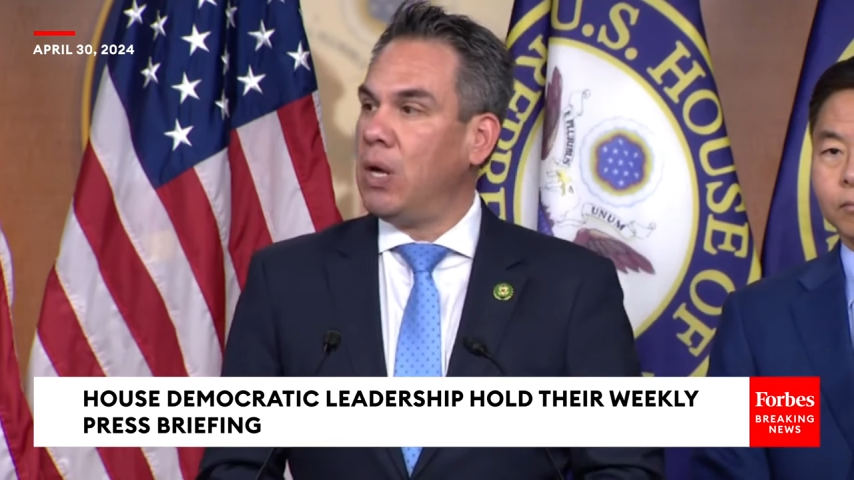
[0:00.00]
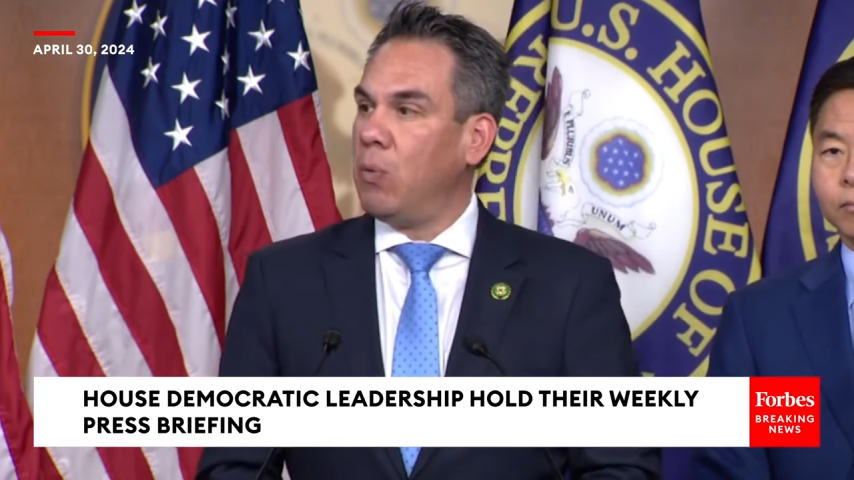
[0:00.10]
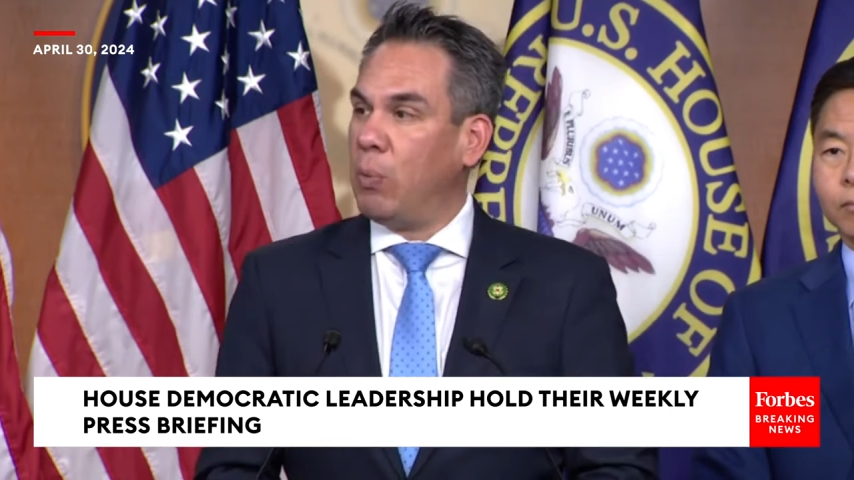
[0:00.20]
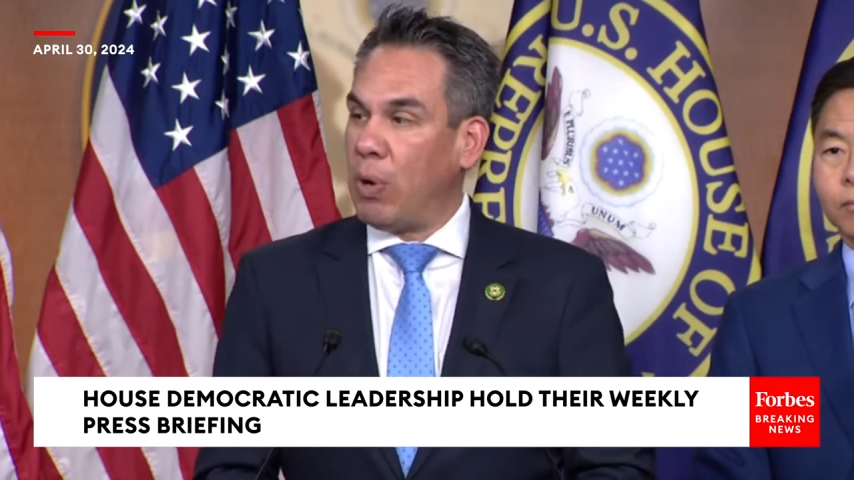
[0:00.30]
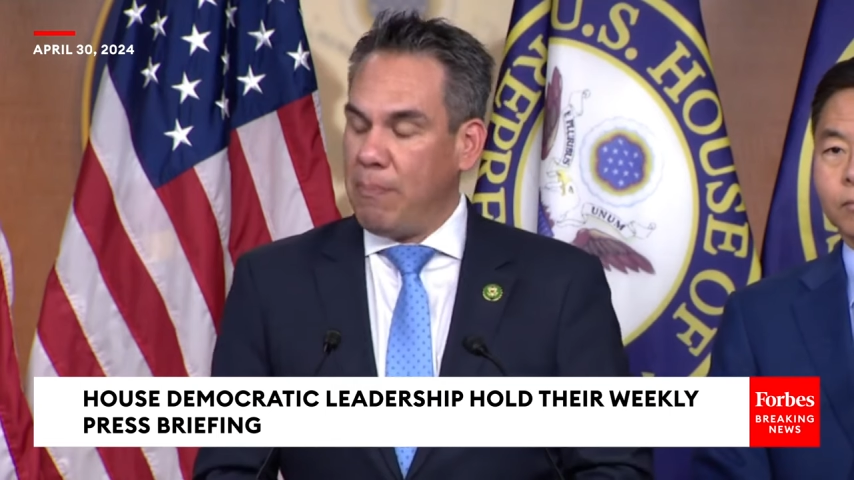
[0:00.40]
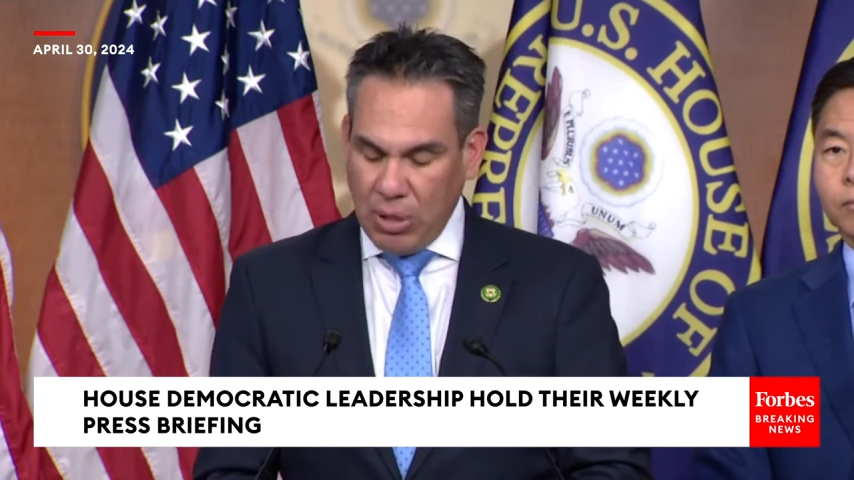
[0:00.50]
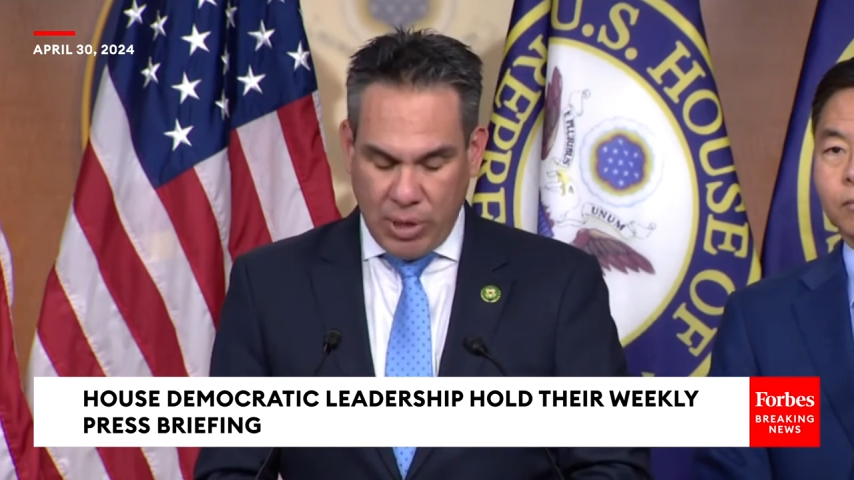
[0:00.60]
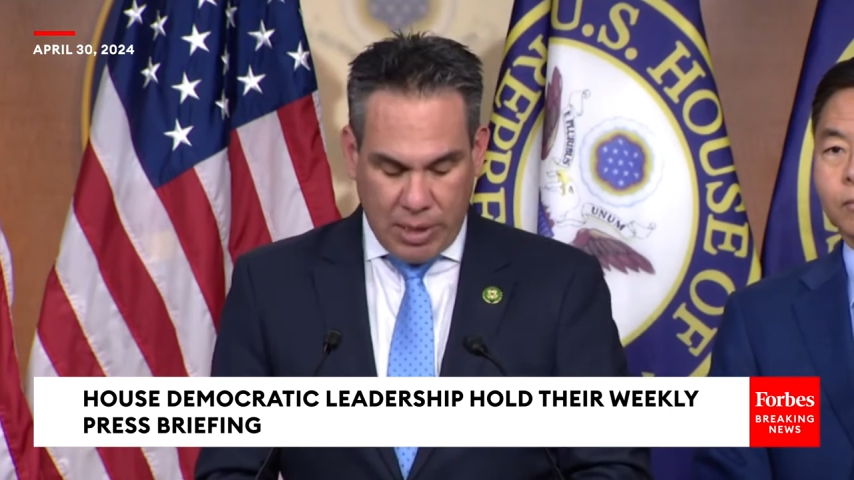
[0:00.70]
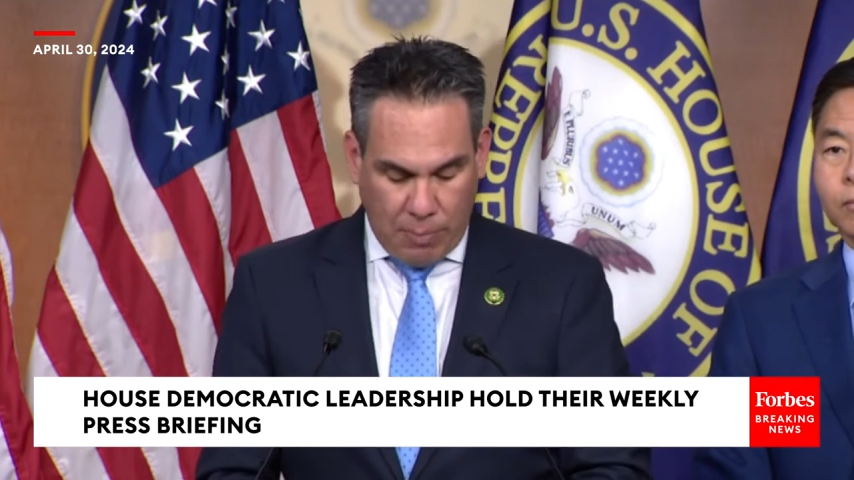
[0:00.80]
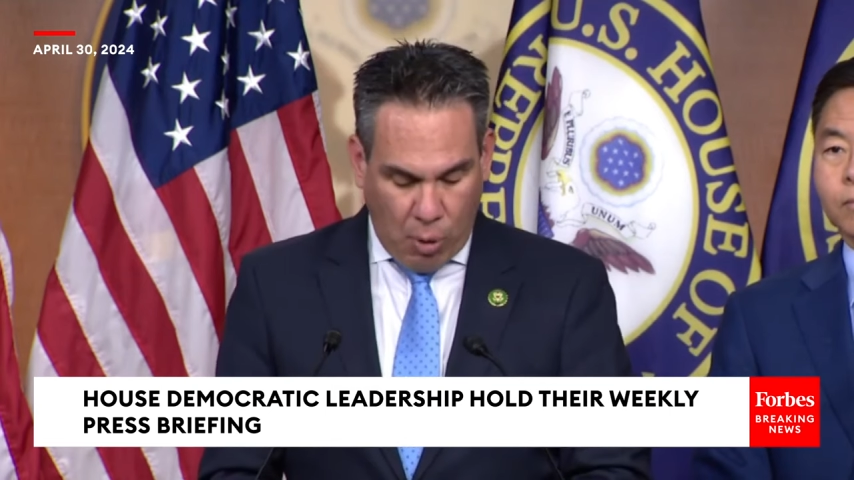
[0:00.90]
We want to
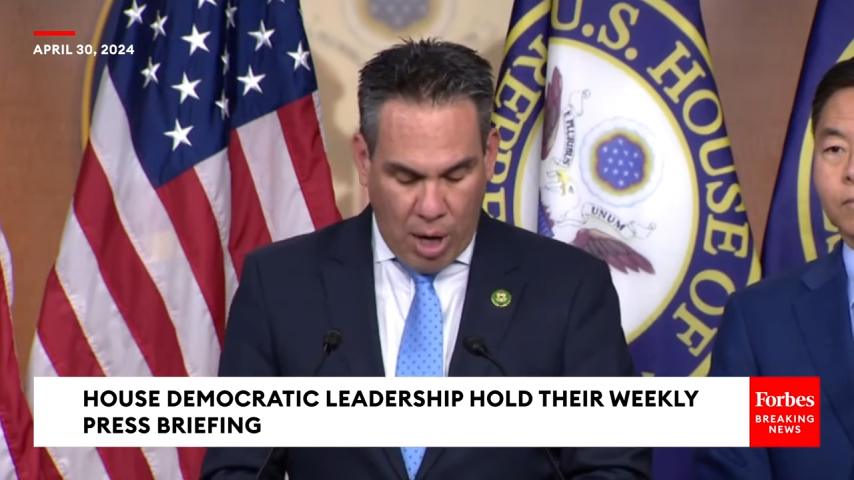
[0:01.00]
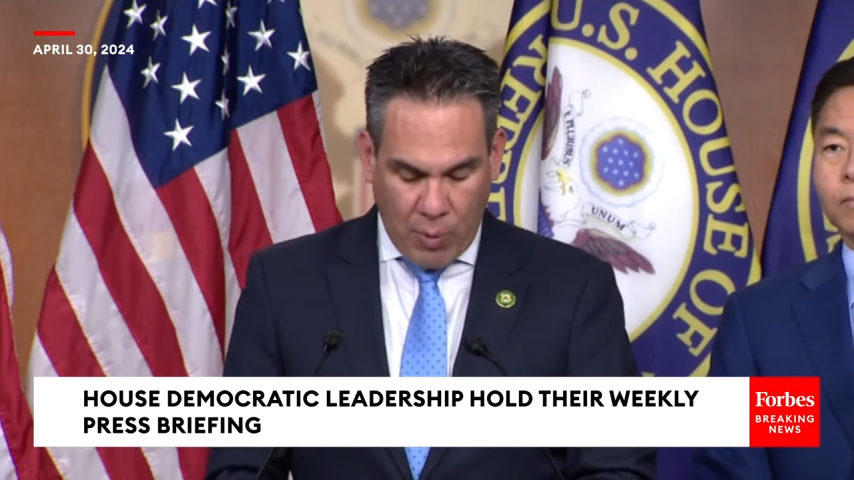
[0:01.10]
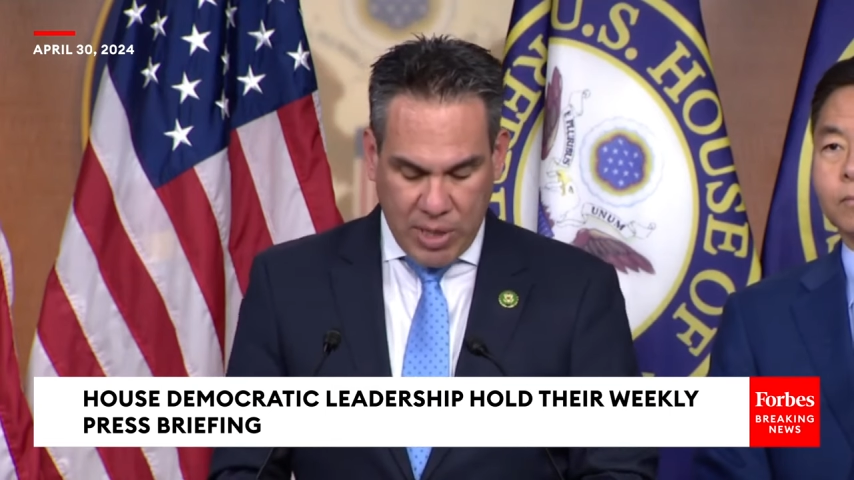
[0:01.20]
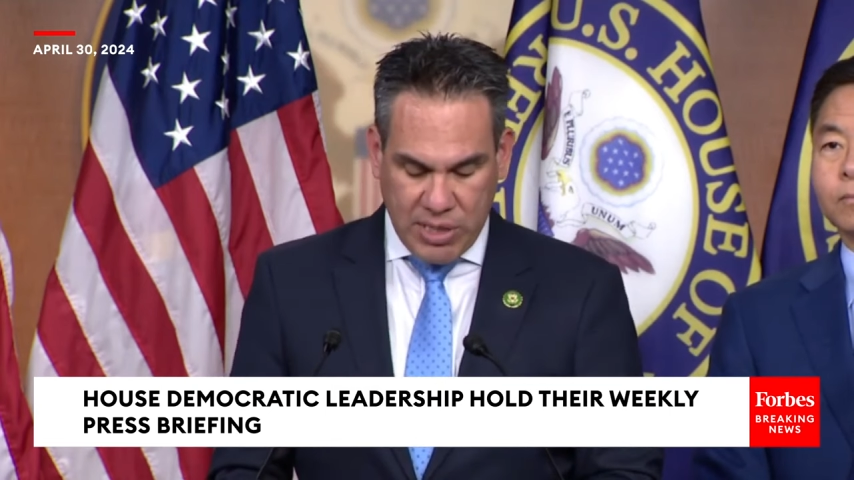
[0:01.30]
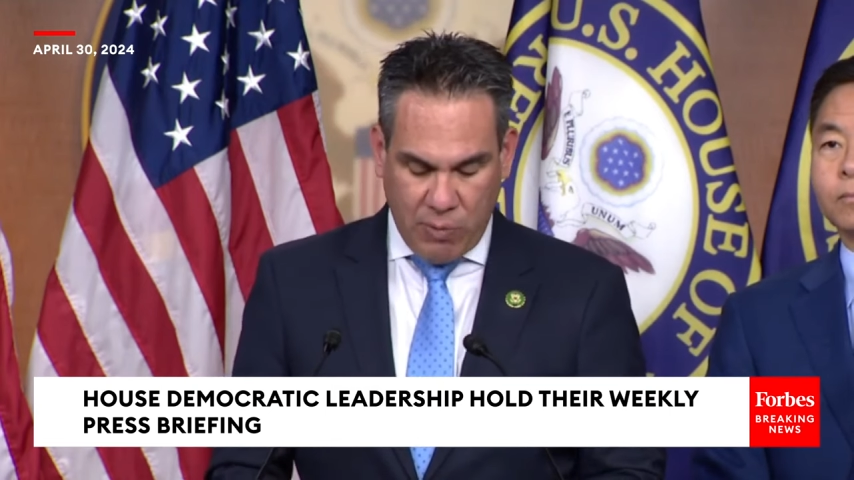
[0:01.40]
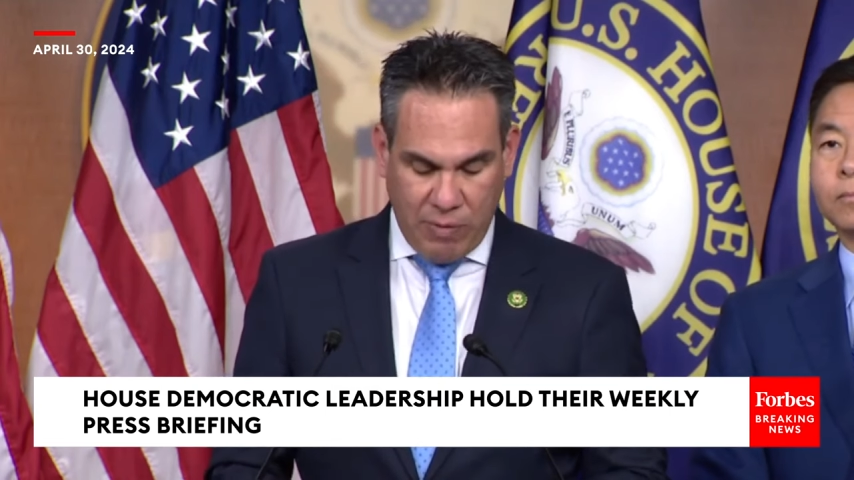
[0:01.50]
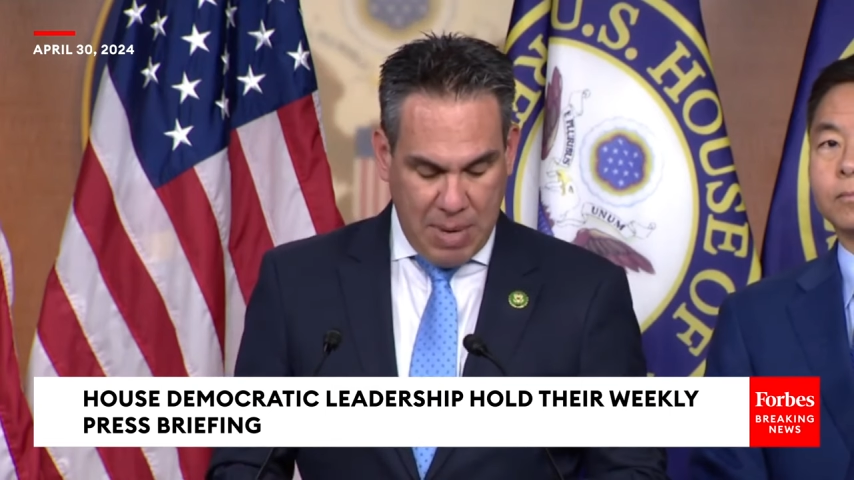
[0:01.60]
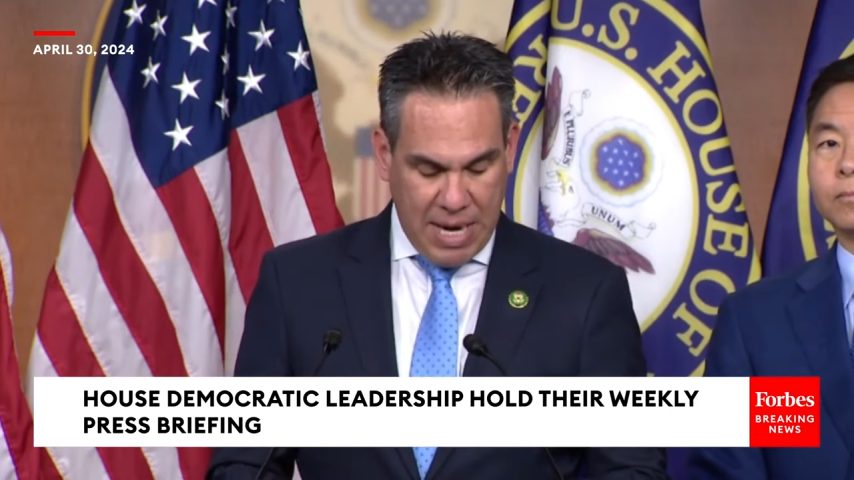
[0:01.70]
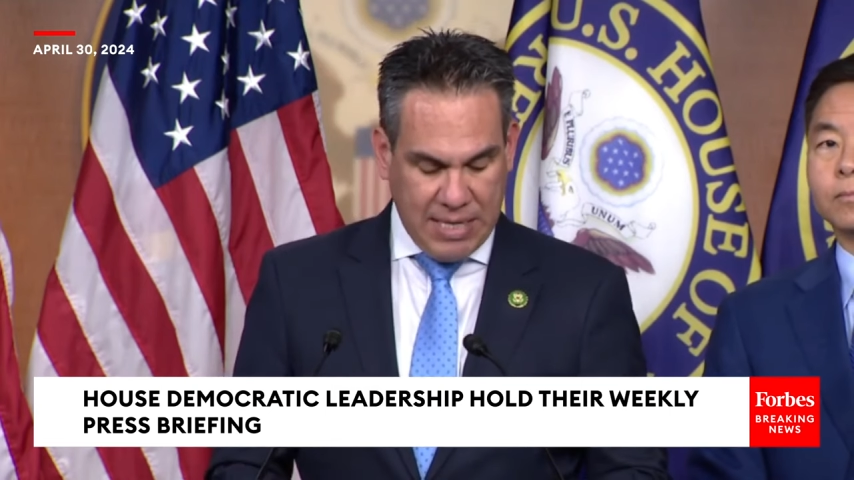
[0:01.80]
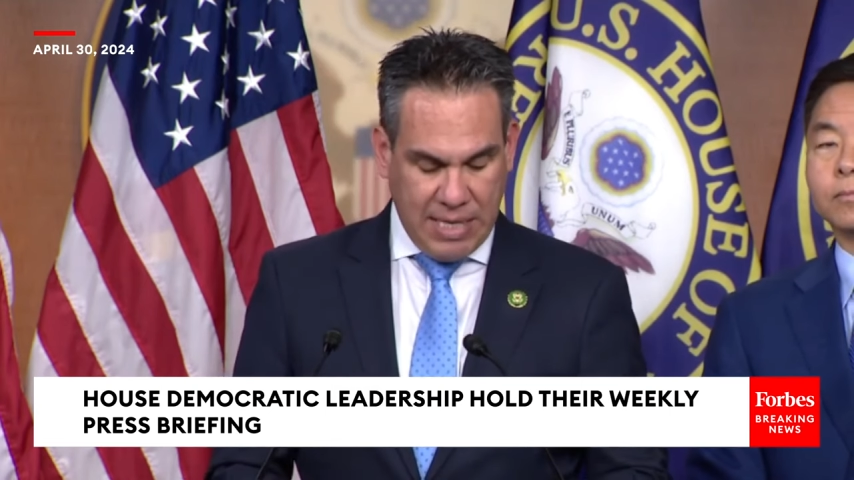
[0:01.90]
build on the progress that we've
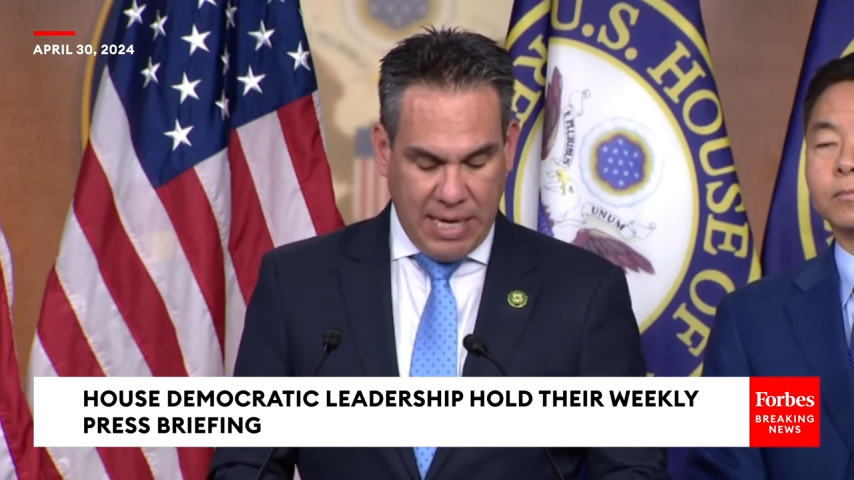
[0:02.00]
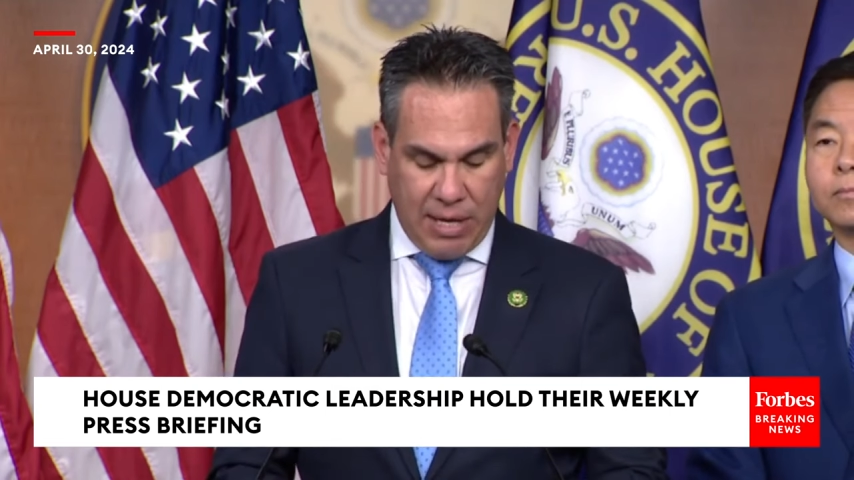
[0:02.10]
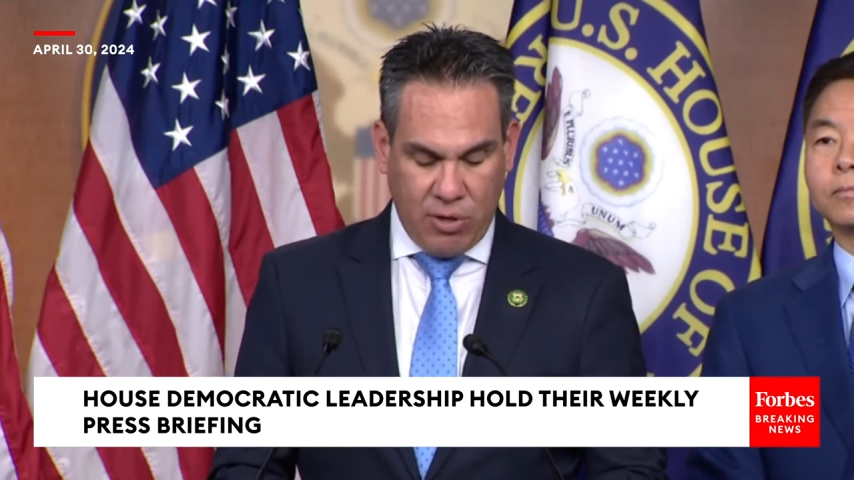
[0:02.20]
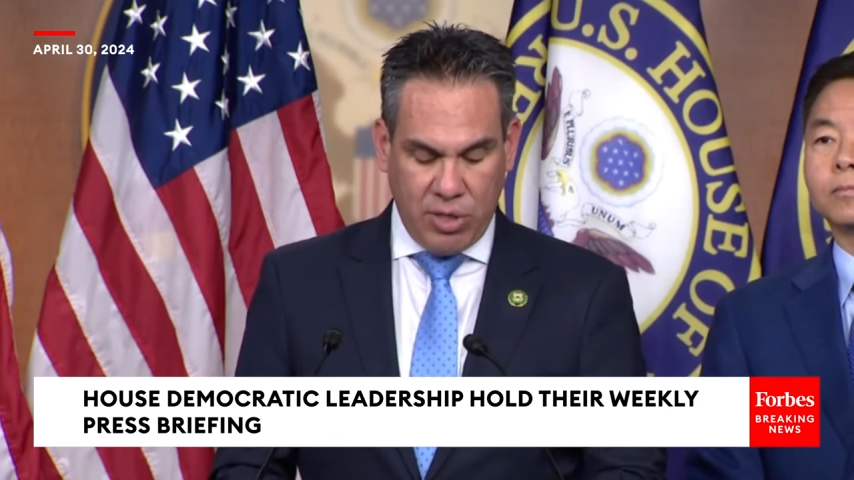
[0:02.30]
made together